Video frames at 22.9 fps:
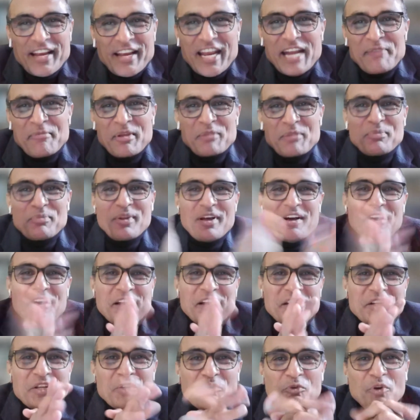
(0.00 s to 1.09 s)
academic
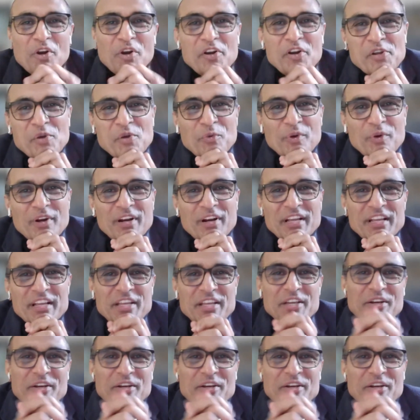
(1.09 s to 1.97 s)
plan, your volunteer work,